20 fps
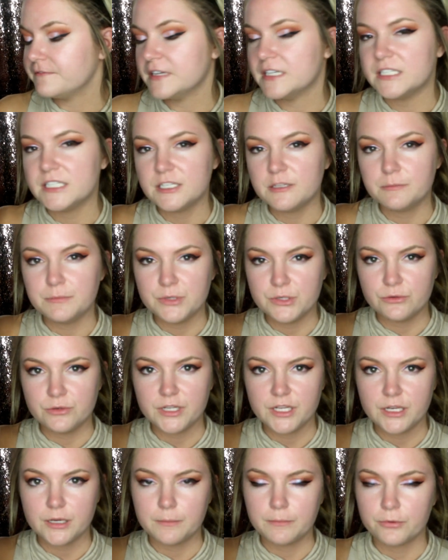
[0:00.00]
Fenty
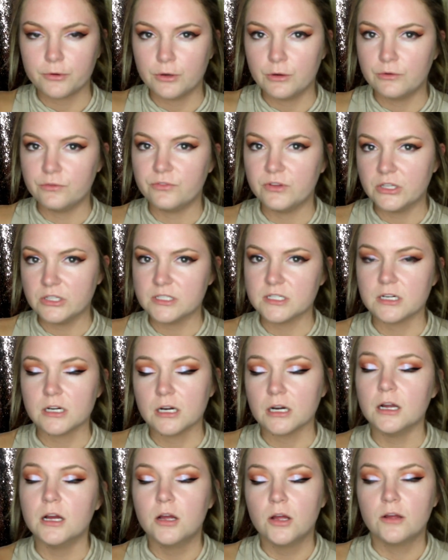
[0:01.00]
Beauty Pro
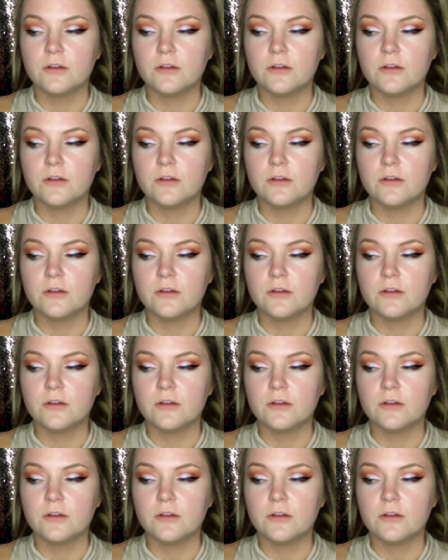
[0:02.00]
Filtr